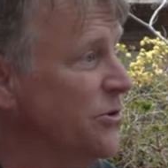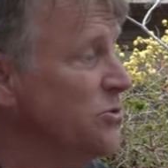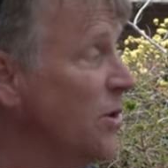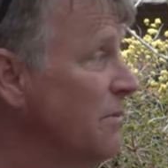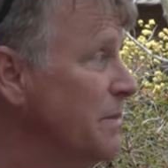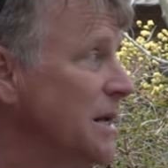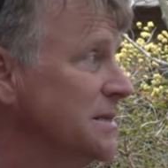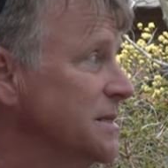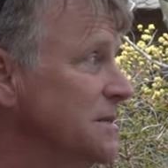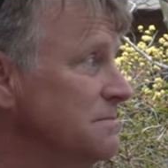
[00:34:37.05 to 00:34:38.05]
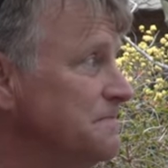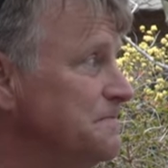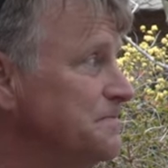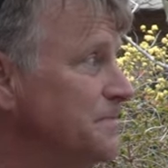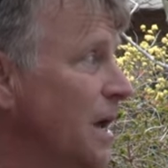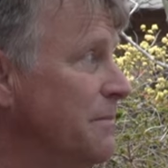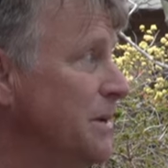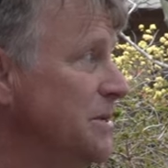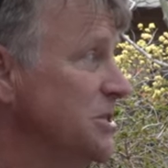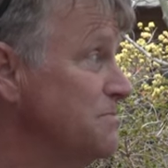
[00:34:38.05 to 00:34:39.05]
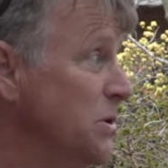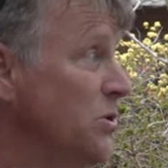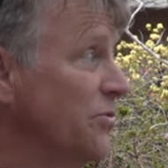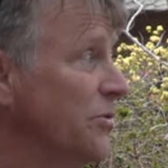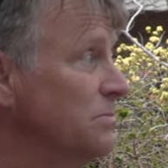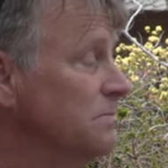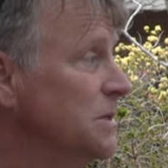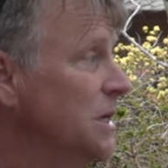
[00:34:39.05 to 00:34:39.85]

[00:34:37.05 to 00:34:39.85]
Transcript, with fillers: for 12 months, and be just beautiful.